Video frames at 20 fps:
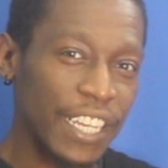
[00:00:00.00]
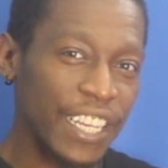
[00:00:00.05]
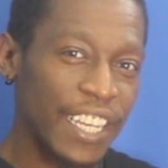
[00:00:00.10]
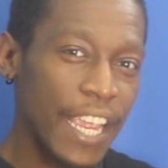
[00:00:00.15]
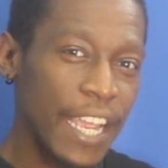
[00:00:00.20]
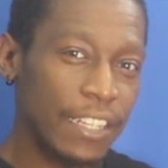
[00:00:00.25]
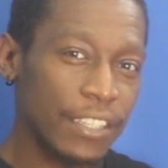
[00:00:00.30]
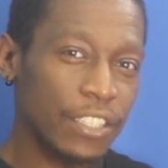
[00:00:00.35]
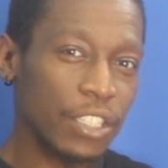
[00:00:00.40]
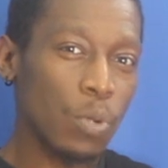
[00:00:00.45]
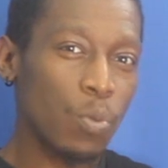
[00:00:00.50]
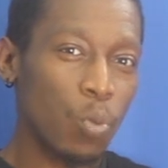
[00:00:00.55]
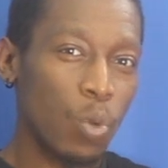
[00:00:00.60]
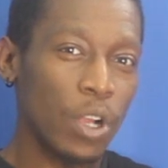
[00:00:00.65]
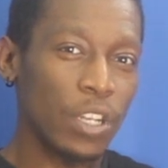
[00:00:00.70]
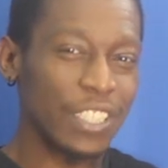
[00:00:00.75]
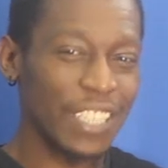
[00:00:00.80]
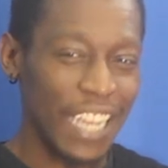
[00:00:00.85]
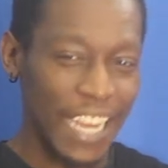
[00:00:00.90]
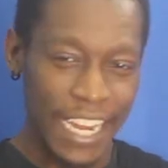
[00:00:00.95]
get
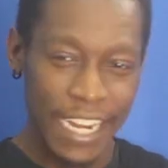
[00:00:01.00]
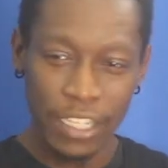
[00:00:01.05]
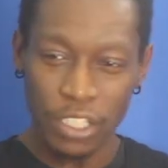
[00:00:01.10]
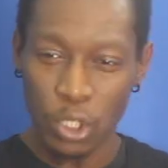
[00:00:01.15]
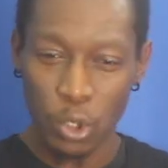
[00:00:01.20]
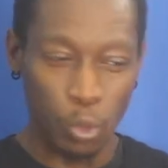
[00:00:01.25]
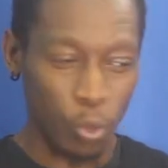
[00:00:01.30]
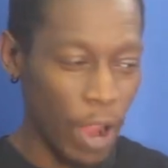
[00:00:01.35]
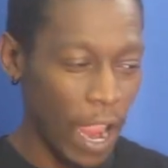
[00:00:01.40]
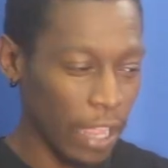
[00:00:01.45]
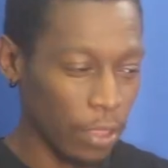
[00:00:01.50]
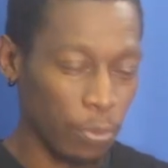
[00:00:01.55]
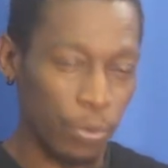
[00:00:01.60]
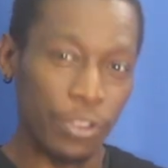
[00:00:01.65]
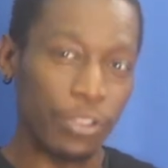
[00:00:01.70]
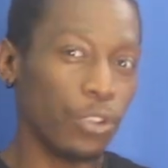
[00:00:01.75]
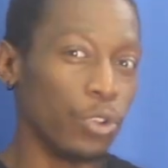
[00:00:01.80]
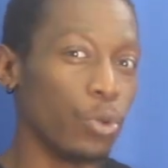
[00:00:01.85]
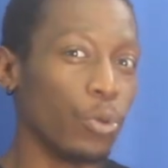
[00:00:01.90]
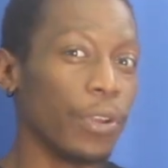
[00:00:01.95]
someone to interact
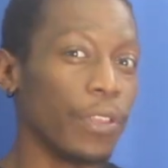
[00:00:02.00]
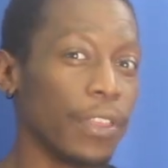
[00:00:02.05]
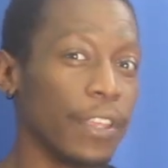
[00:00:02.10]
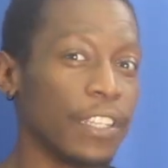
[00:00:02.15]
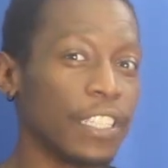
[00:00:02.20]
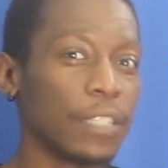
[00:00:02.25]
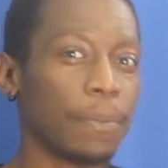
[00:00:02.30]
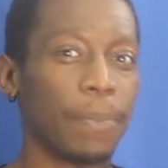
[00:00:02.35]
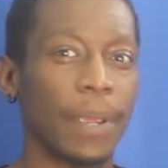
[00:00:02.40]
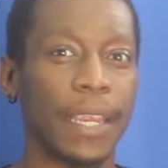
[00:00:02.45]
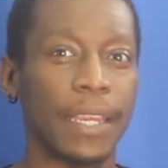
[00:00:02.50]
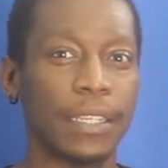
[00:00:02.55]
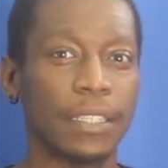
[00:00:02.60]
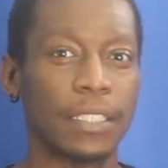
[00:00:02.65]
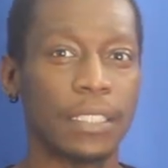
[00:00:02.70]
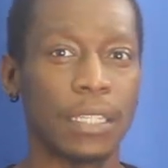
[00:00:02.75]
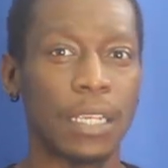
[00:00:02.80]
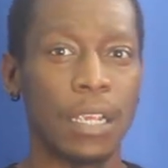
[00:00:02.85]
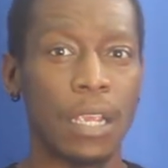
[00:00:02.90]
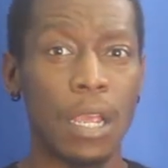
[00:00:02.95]
with you in this
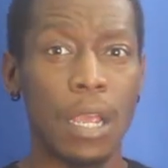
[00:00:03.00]
space.